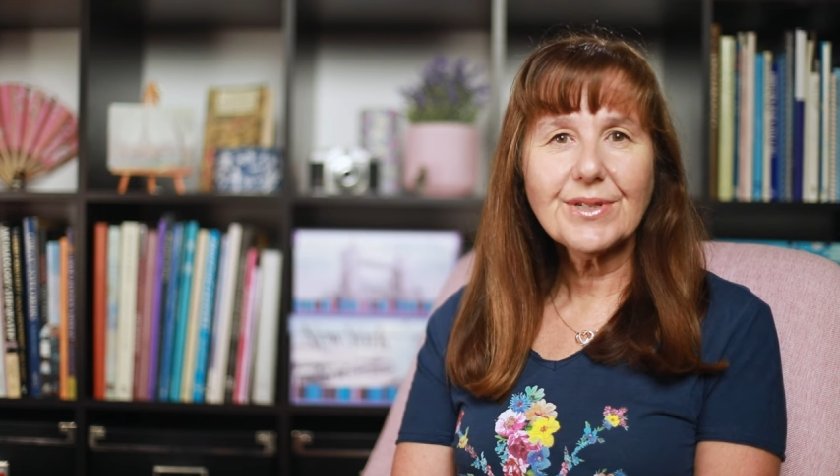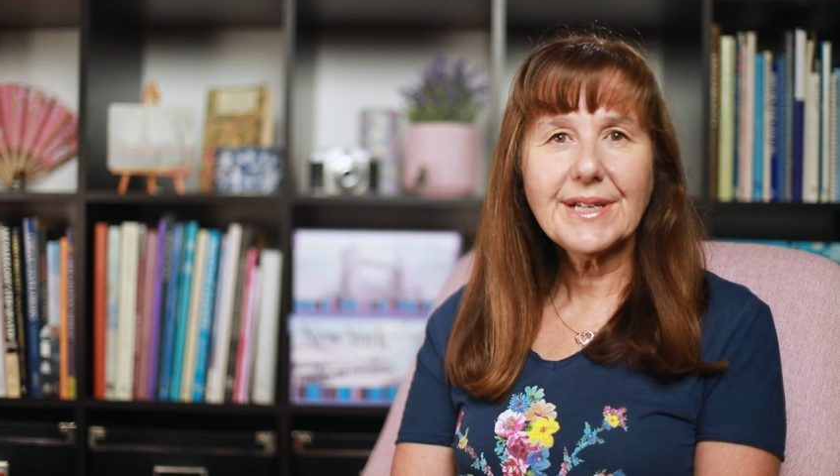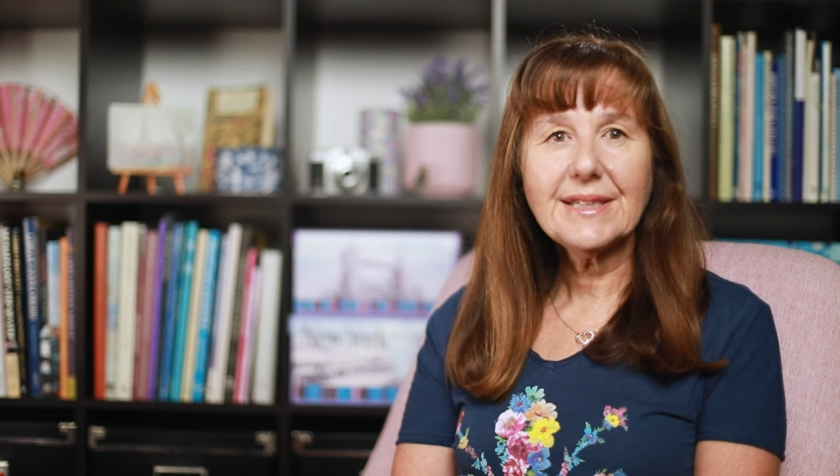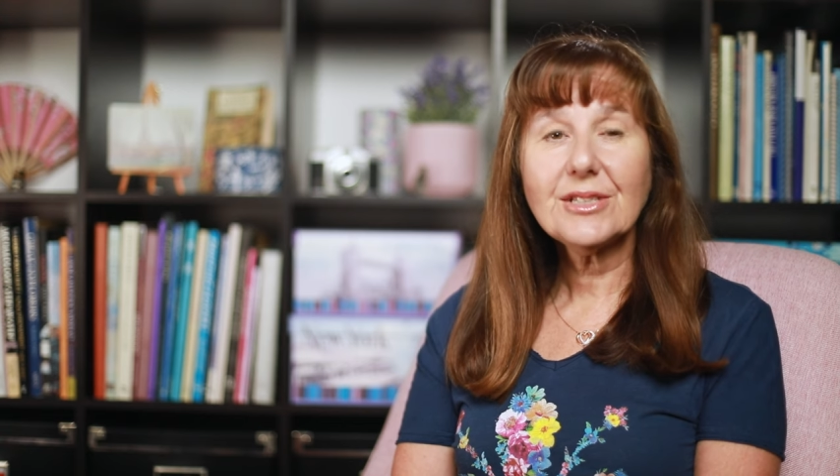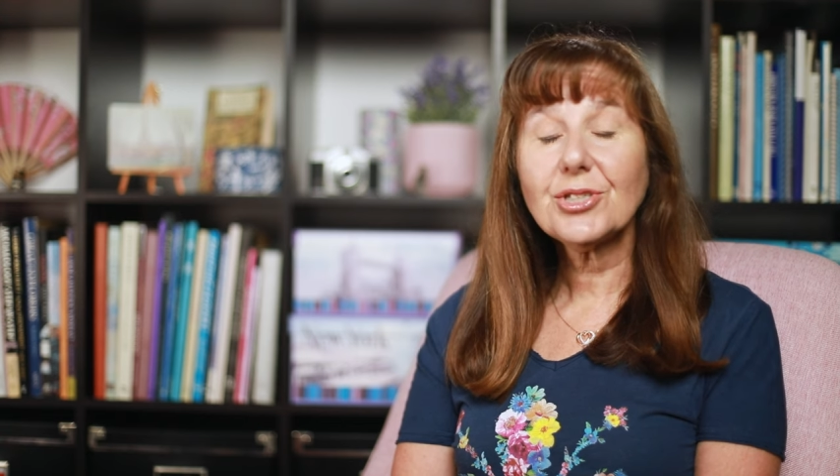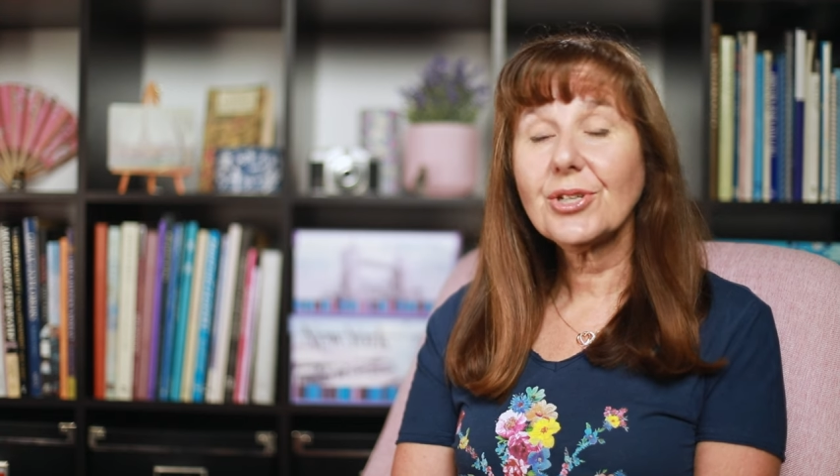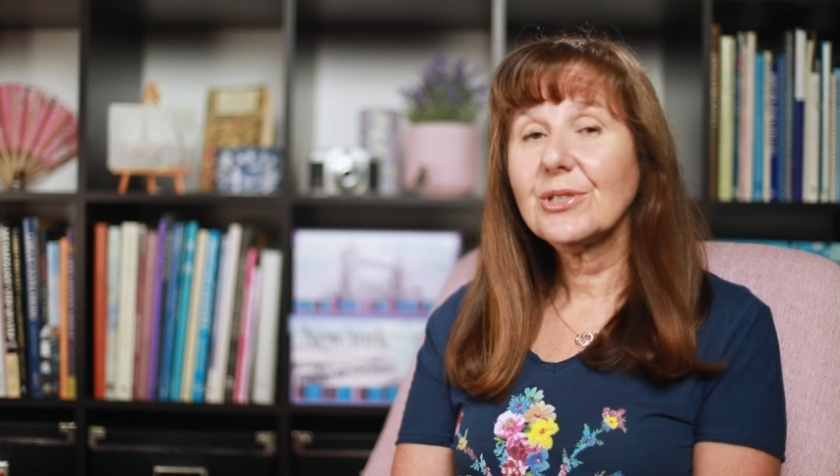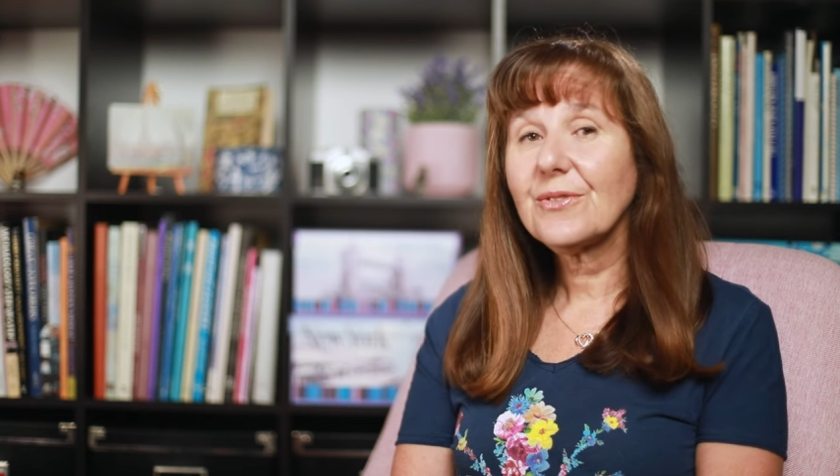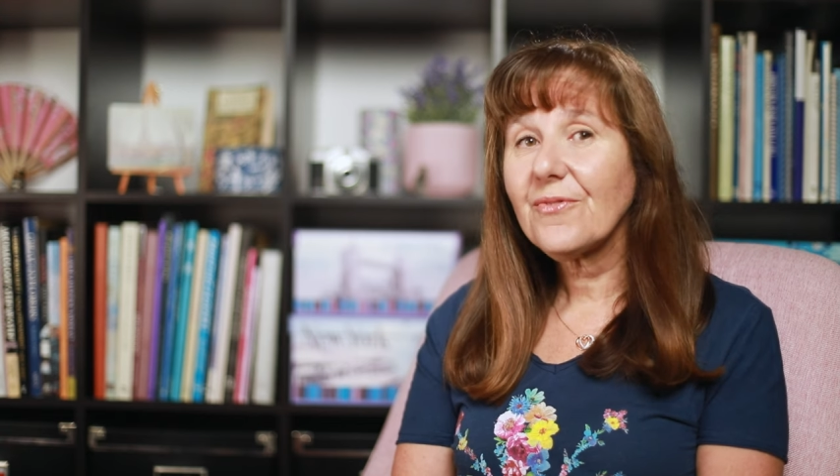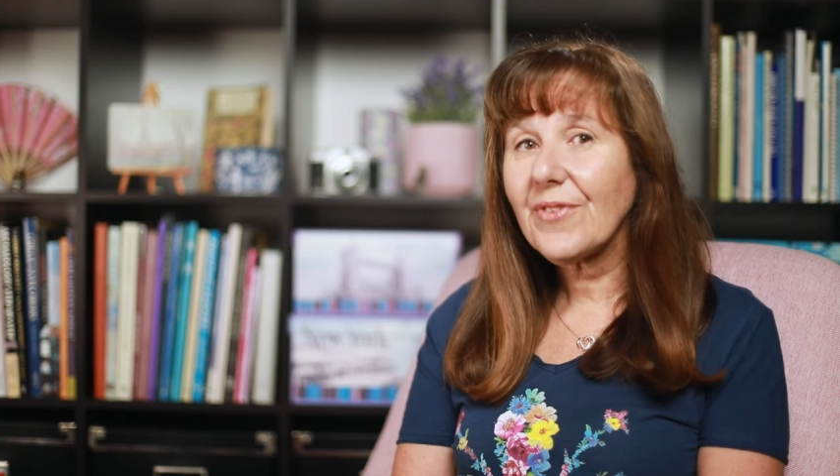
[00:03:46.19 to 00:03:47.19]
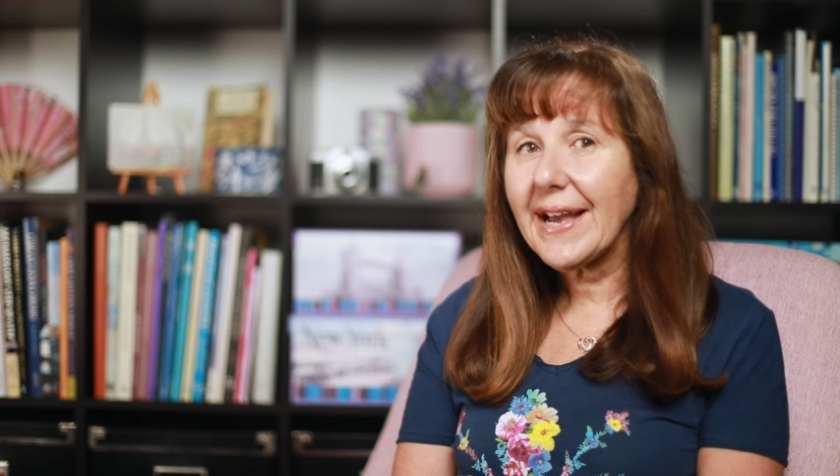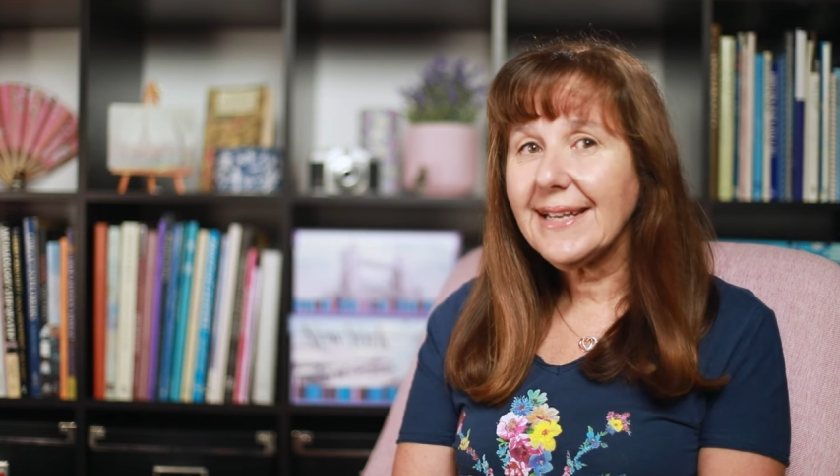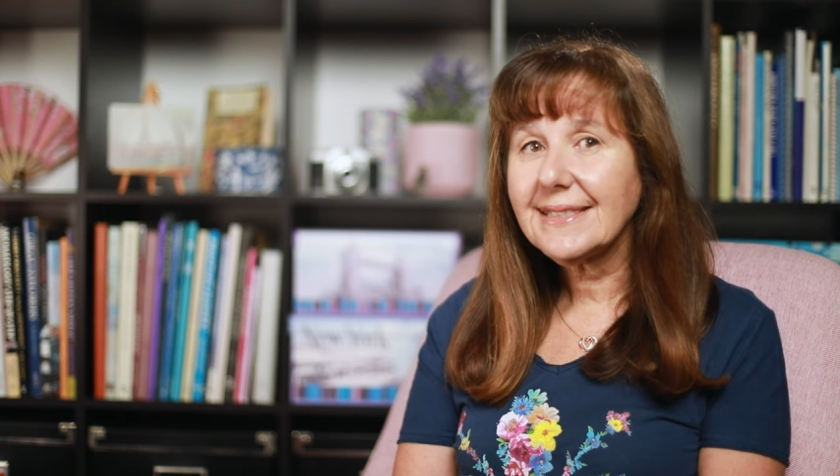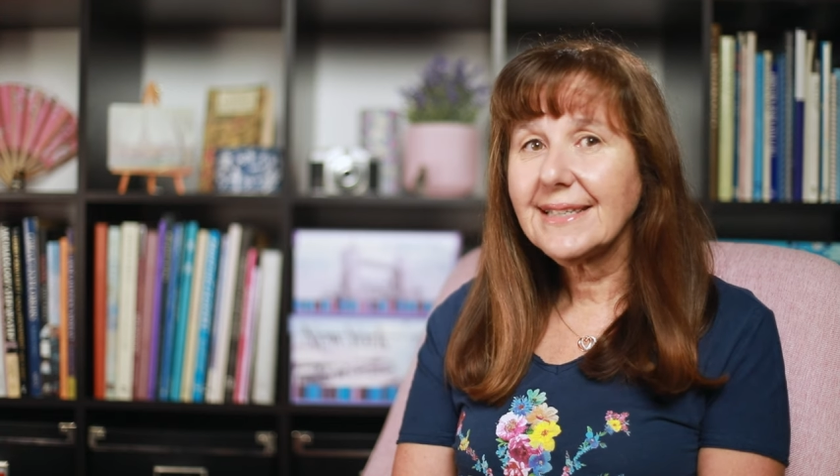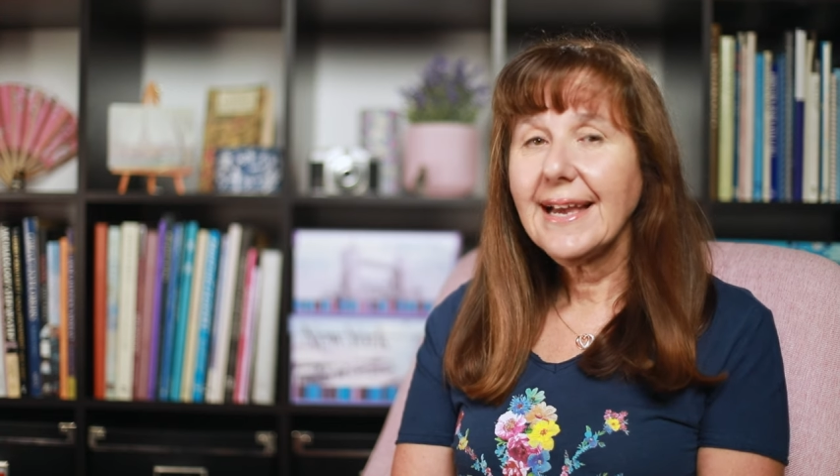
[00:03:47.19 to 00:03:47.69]
read that shows
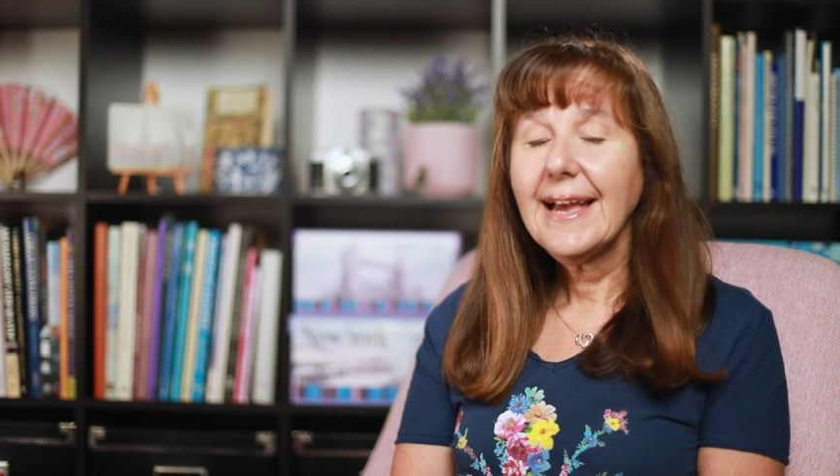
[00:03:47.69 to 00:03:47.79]
fate